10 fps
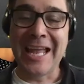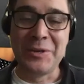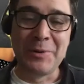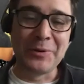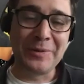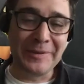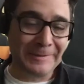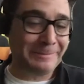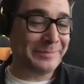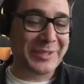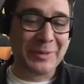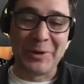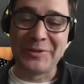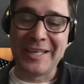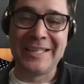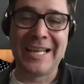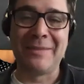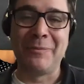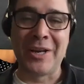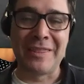you both did, and I
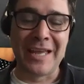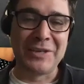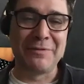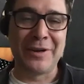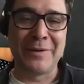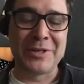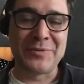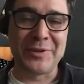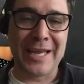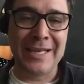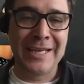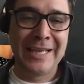want to thank you very much for that.